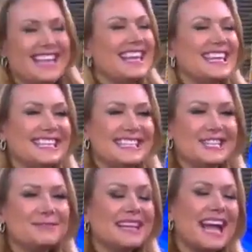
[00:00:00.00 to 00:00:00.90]

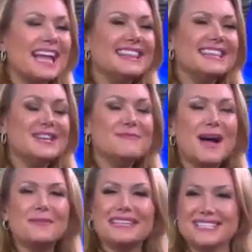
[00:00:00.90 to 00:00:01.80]
Indeed. But like, I think
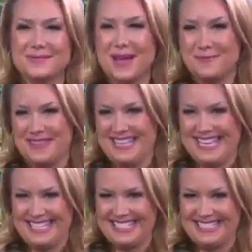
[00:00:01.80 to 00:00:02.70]
Mom needs some help in the
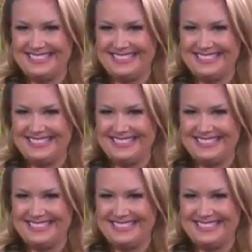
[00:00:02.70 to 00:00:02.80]
kitchen.